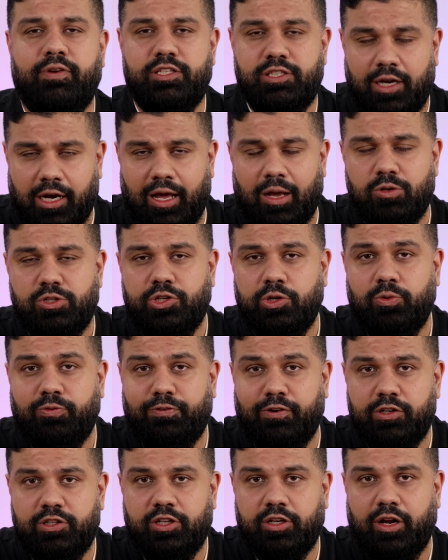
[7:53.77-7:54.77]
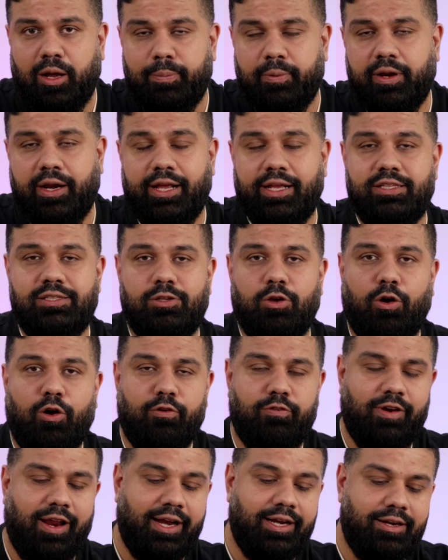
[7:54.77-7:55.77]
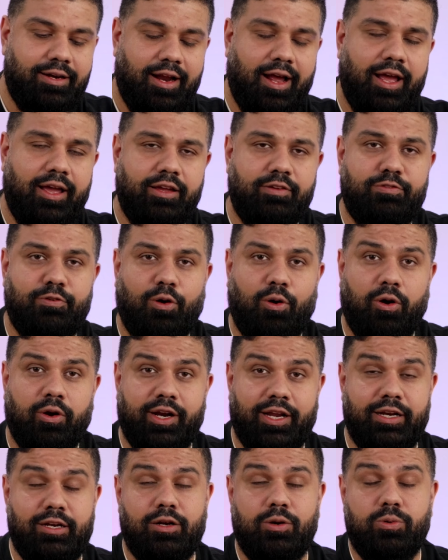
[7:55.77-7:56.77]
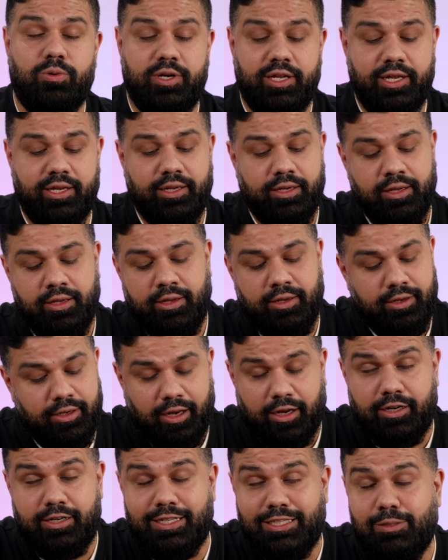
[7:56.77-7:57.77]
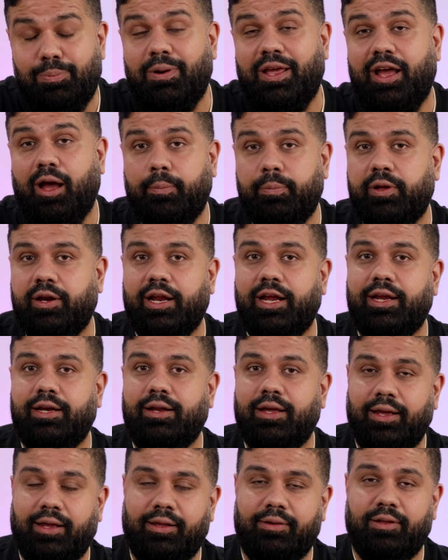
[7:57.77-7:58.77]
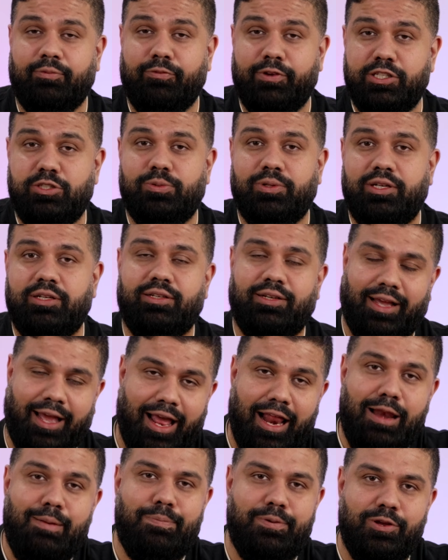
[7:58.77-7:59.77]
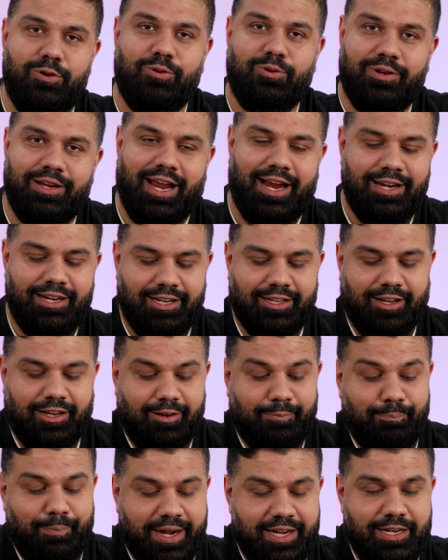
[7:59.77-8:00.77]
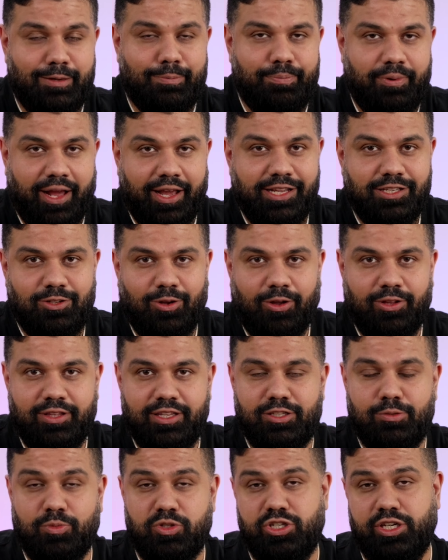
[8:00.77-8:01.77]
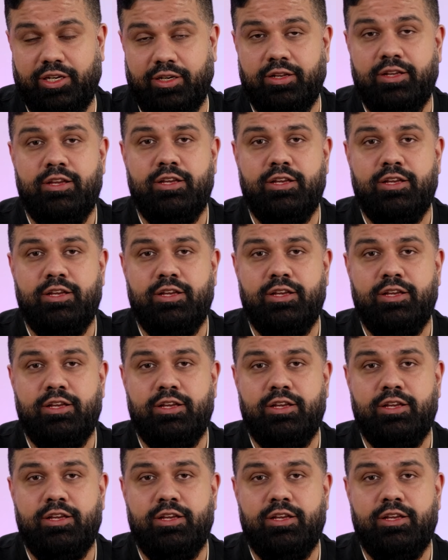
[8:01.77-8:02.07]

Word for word: which allows you further upgrades of like drive or including a display upgrade, which will help you get a better price on this machine.